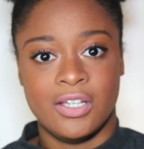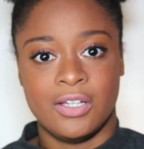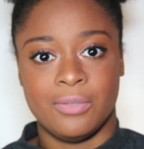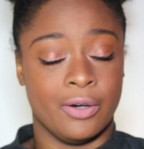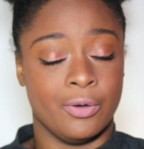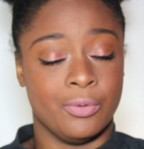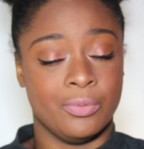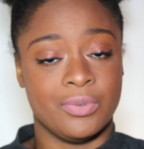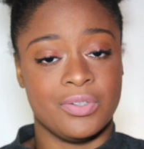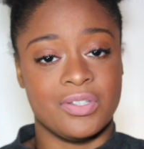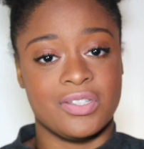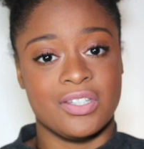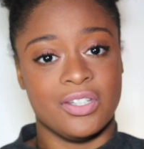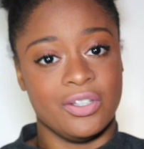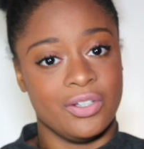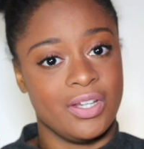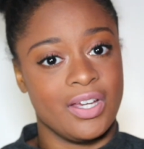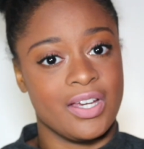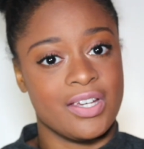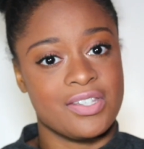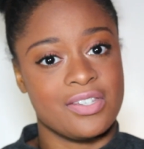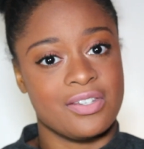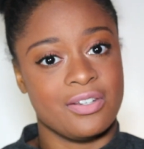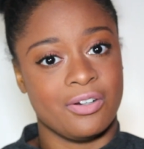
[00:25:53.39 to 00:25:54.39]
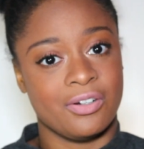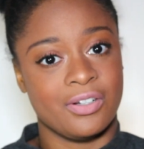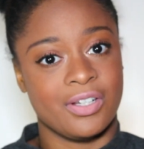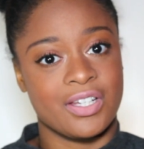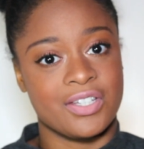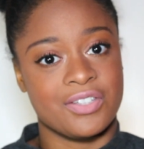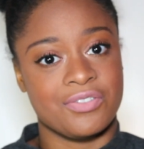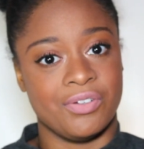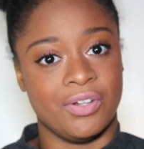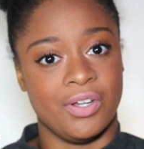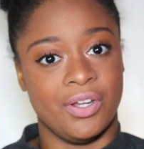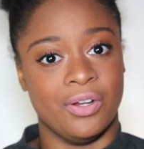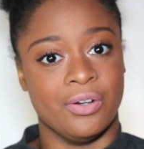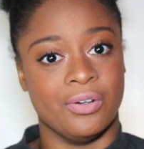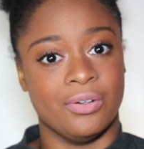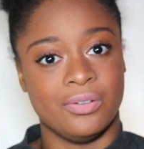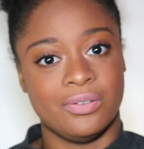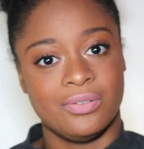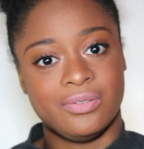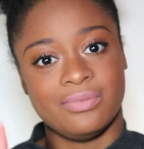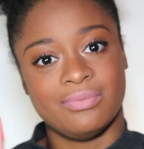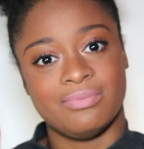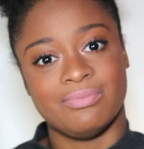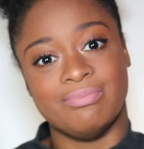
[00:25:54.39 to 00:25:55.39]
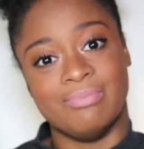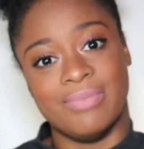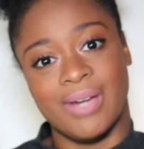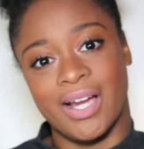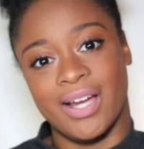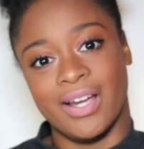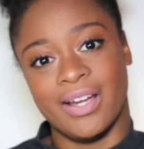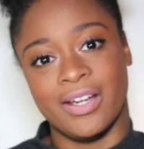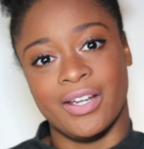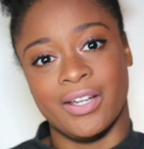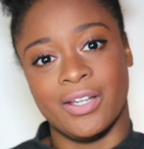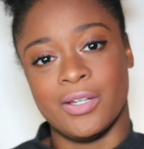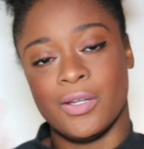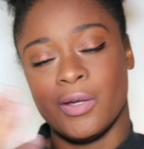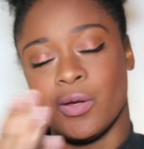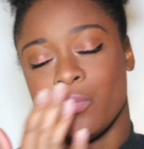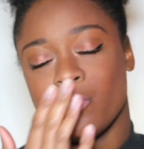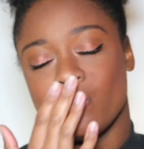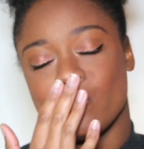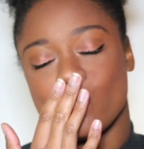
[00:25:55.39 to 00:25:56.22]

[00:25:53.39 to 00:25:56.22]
I hope to see you guys in our next video. Bye.